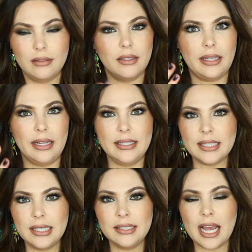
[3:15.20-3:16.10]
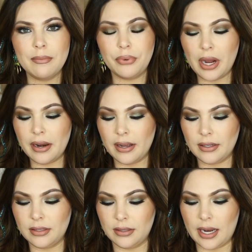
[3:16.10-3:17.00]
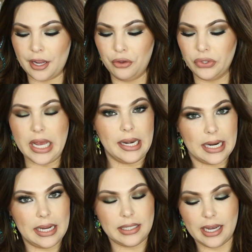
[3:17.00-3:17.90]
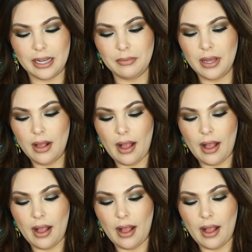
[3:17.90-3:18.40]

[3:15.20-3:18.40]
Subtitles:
cleansing type products that I use at nighttime,